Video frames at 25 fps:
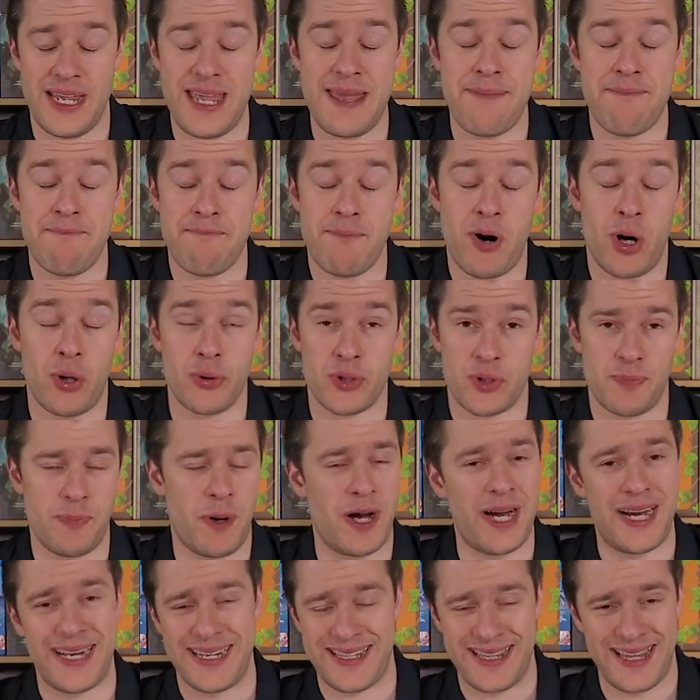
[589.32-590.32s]
impulse
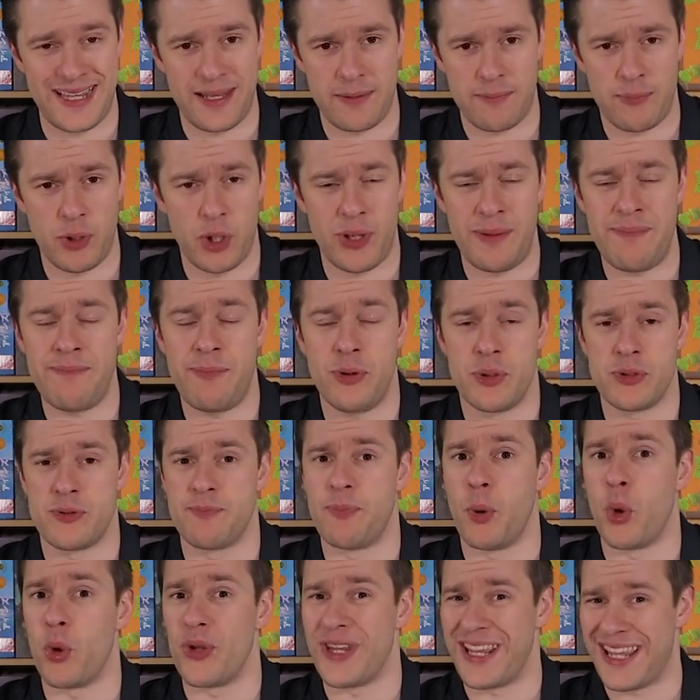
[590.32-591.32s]

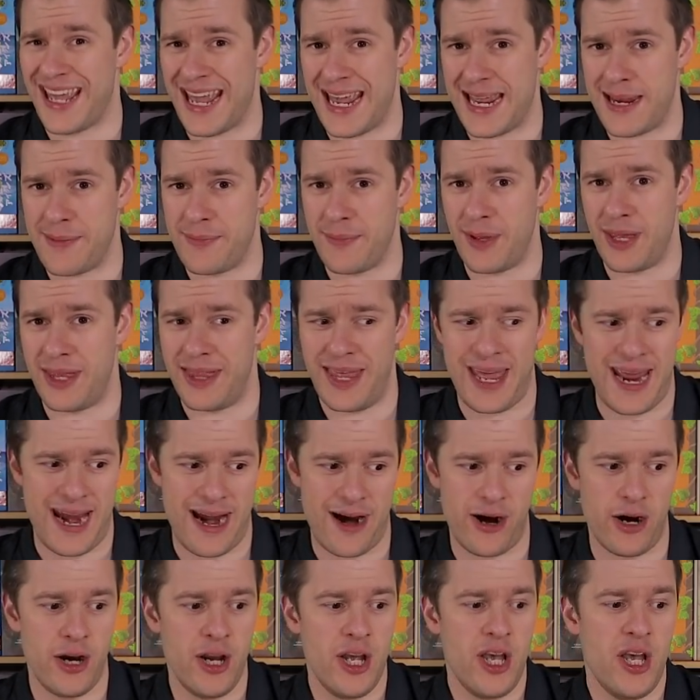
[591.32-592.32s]
bought the game
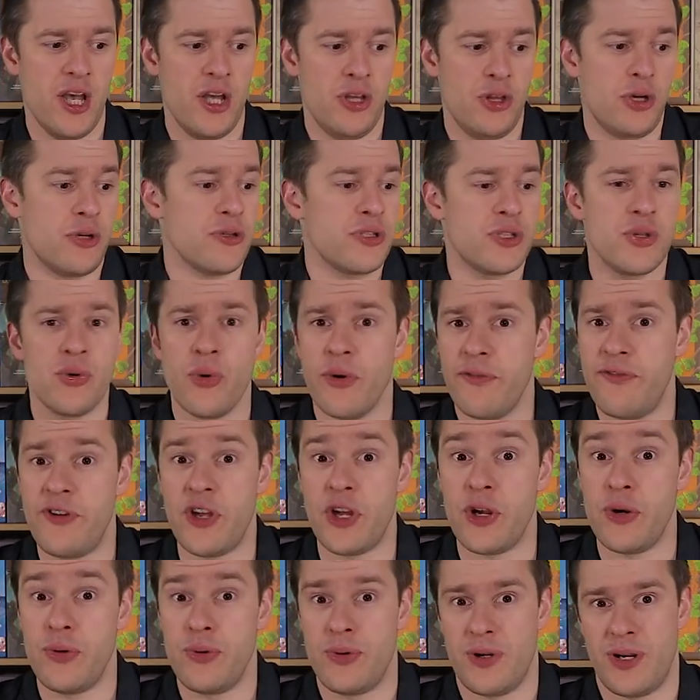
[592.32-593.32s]
there. Not to
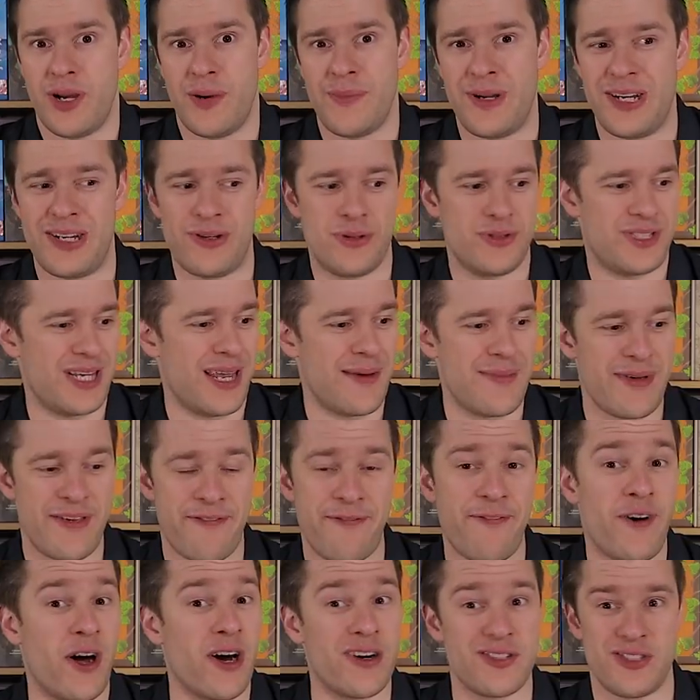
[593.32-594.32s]
review. I mean, it will take me
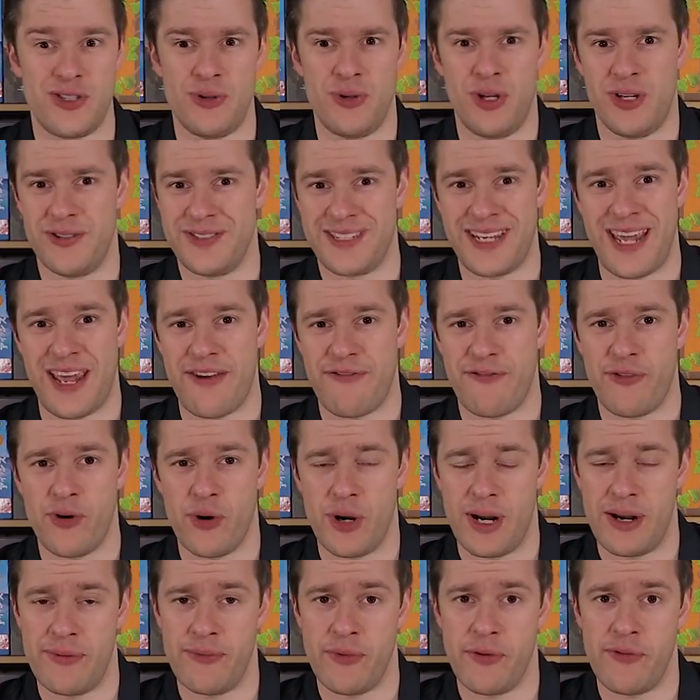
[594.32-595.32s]
far too long to get
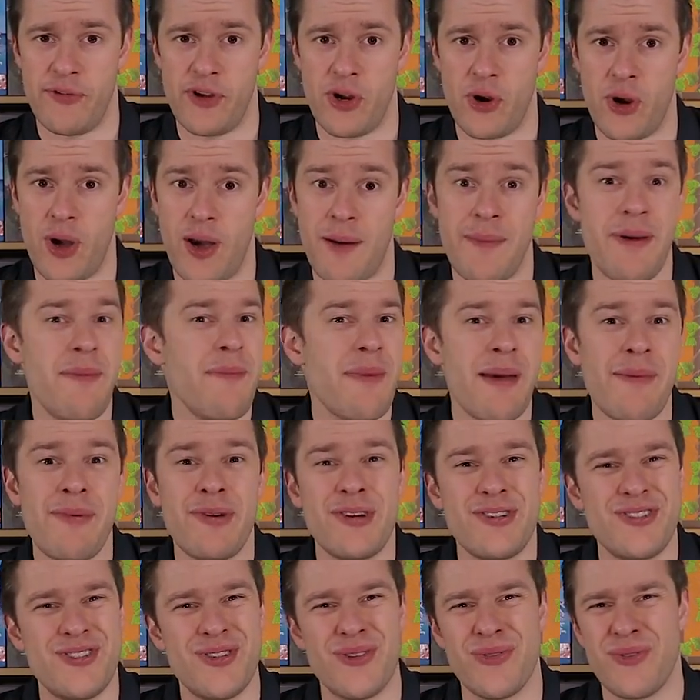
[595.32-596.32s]
through it and review it. I mean, maybe
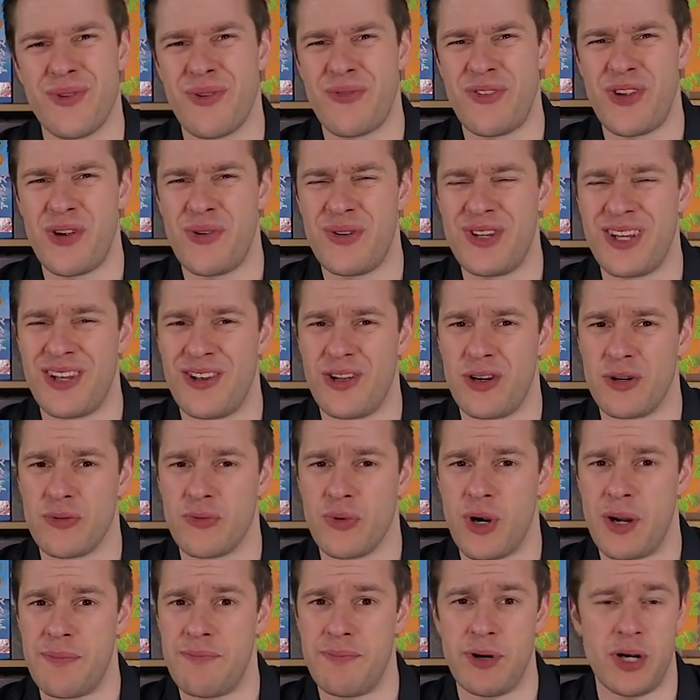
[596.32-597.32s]
I'll do a review in the long
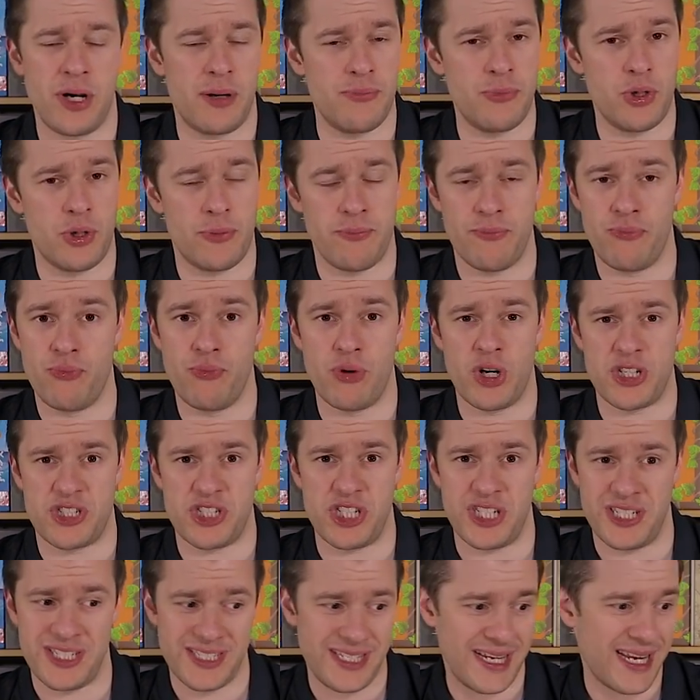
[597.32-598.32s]
run, but I'm not
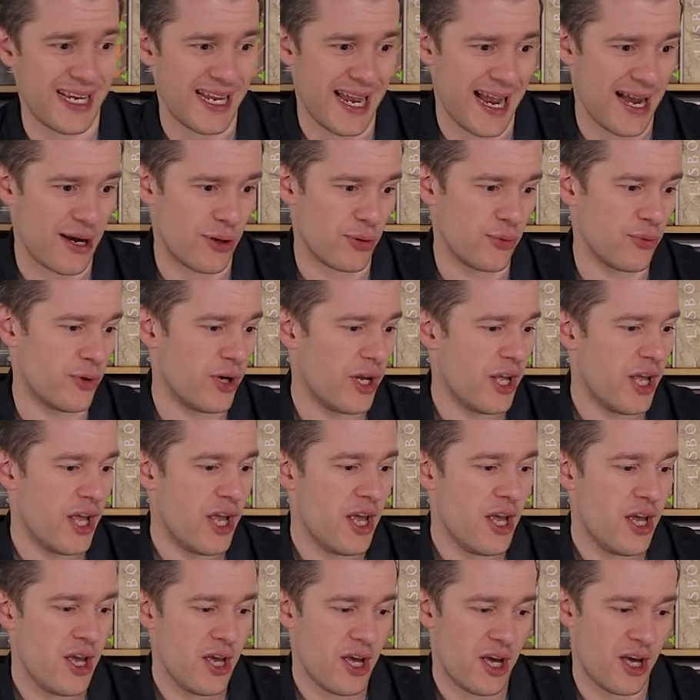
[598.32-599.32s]
rushing to get it out.
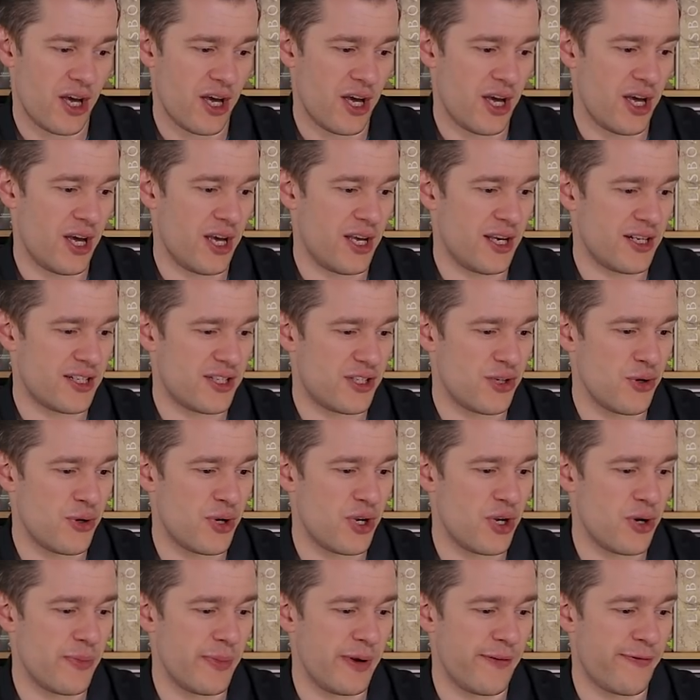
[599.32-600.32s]

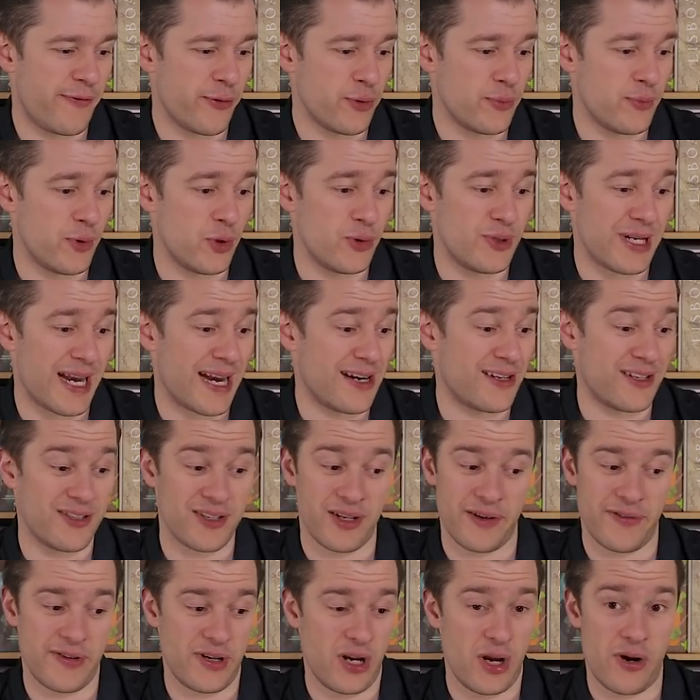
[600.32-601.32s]
Tsukuyomi Full Moon Down, I
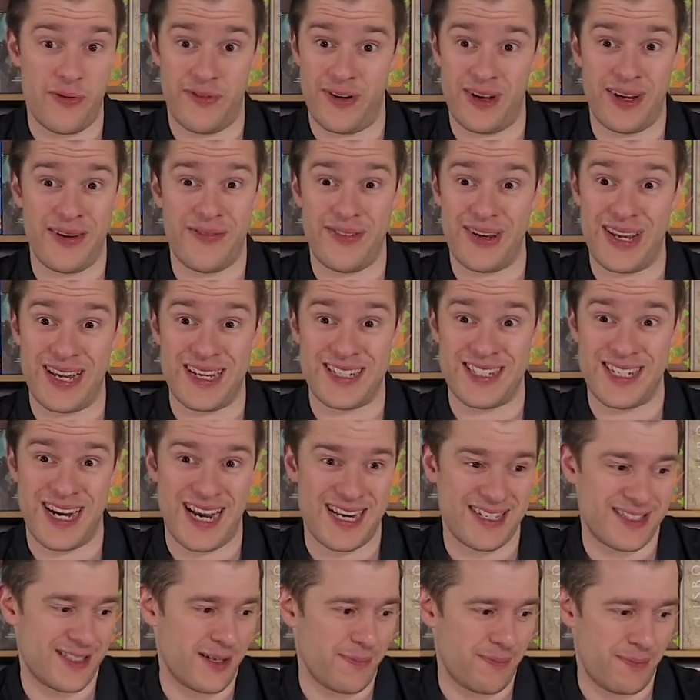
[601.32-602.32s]
don't even know if I even get a
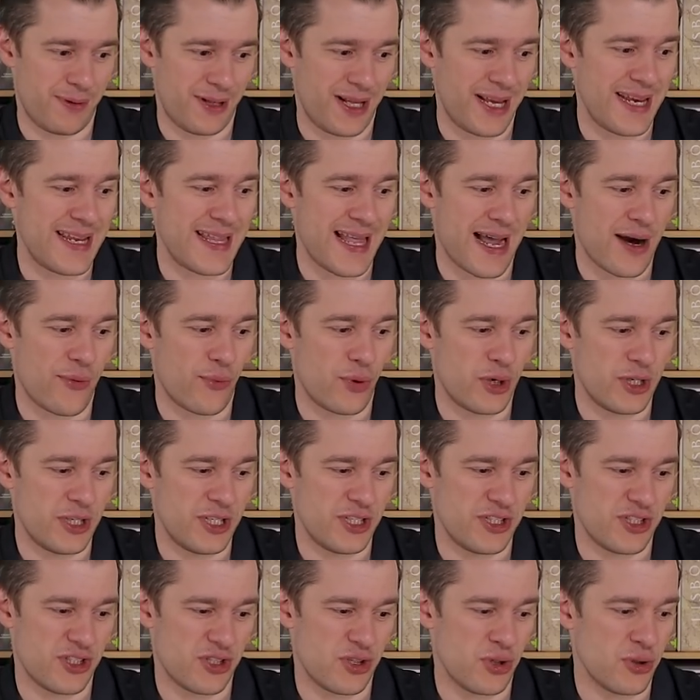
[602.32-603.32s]
chance to play that one.
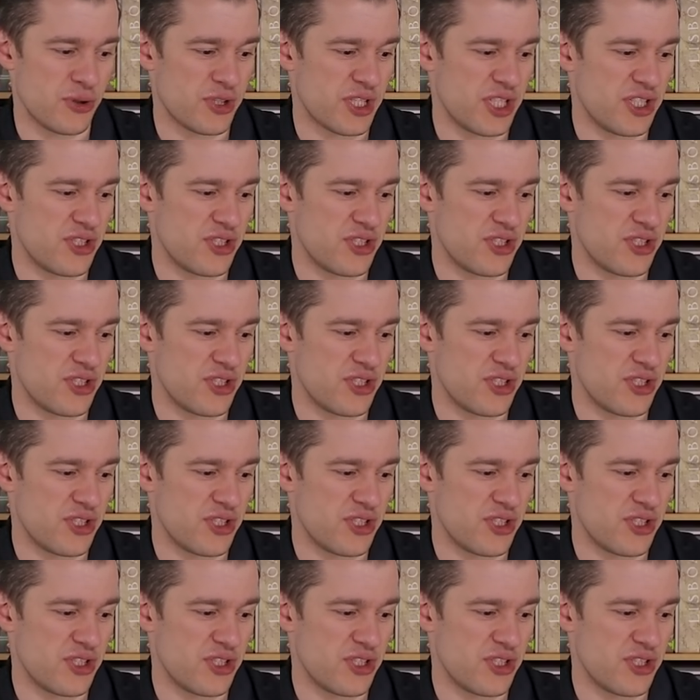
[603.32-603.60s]
It just looked